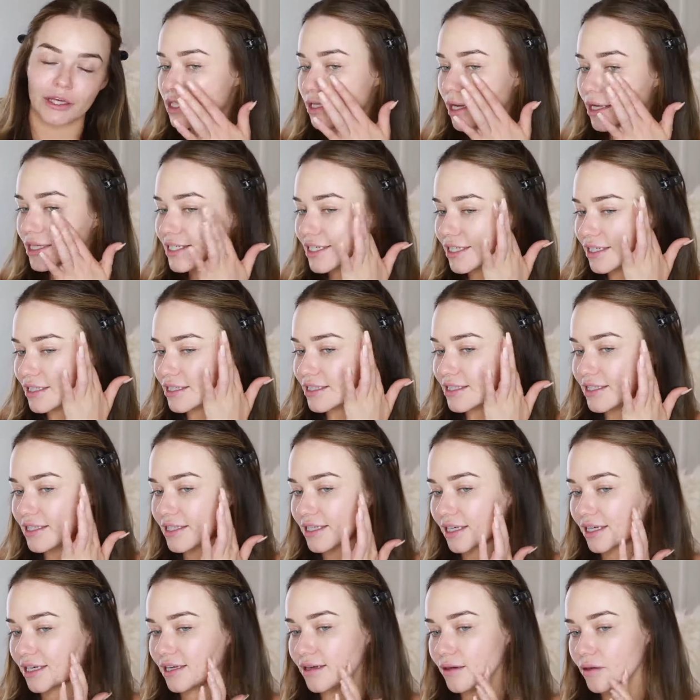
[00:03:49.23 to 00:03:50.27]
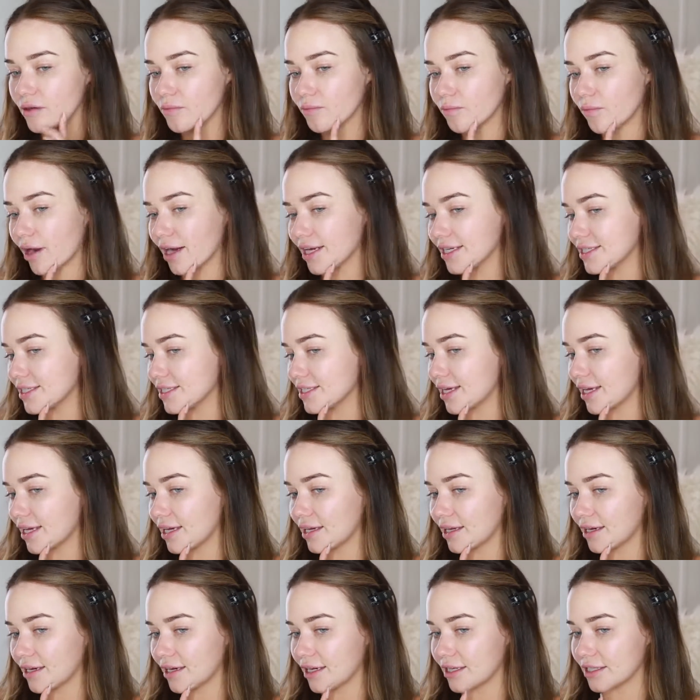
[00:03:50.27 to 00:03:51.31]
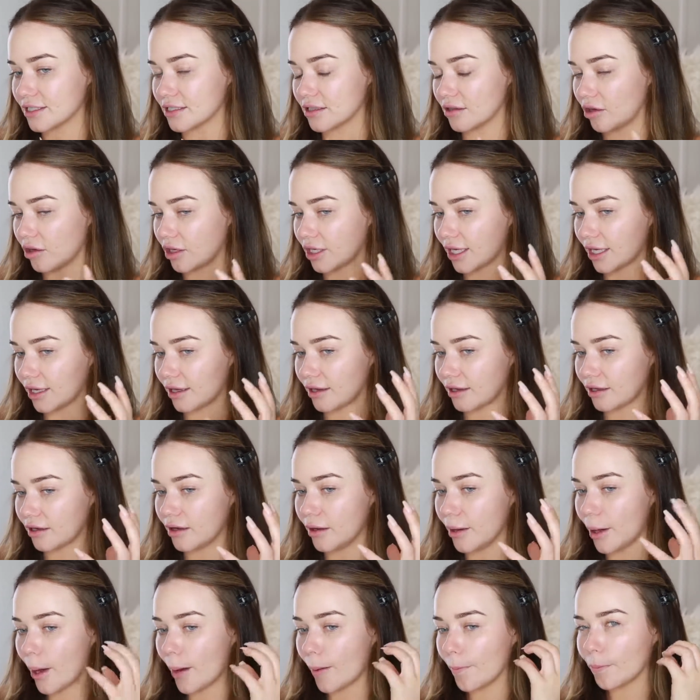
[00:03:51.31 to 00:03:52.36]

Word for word: So as you can see, my skin is looking